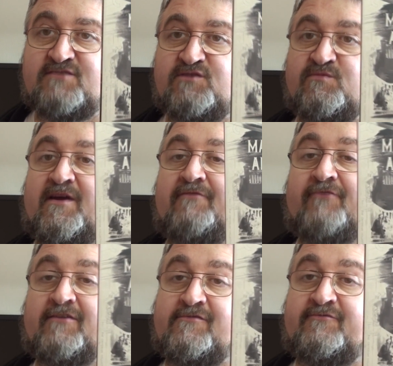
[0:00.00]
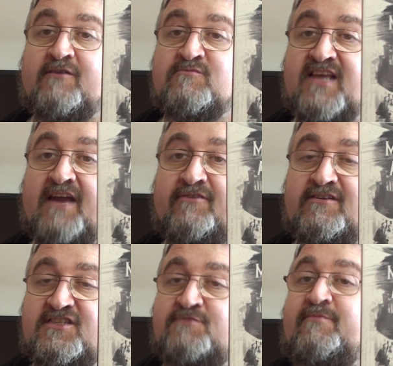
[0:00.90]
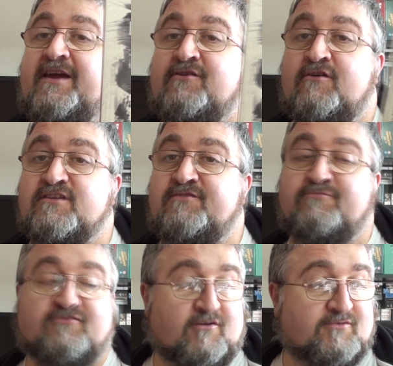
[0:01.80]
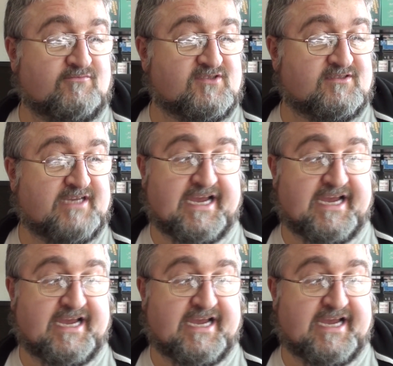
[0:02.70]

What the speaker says: which is one of my favourite films ever, despite all its problems.